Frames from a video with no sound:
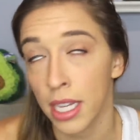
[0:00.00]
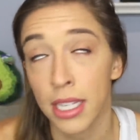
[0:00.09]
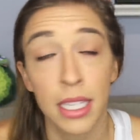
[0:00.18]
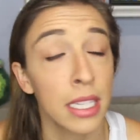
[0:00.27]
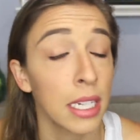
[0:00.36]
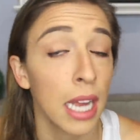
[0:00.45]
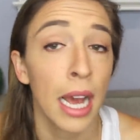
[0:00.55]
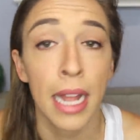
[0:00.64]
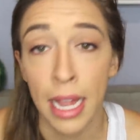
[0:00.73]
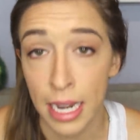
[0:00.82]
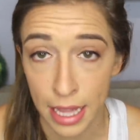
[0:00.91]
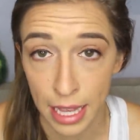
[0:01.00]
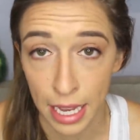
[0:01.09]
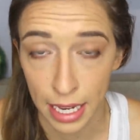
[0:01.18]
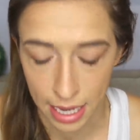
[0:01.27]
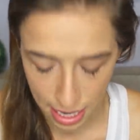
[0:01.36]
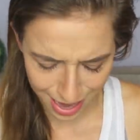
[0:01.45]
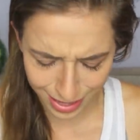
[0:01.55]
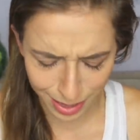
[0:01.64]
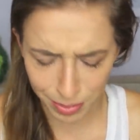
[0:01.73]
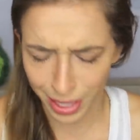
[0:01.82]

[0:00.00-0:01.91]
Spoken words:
that didn't cut anything, and some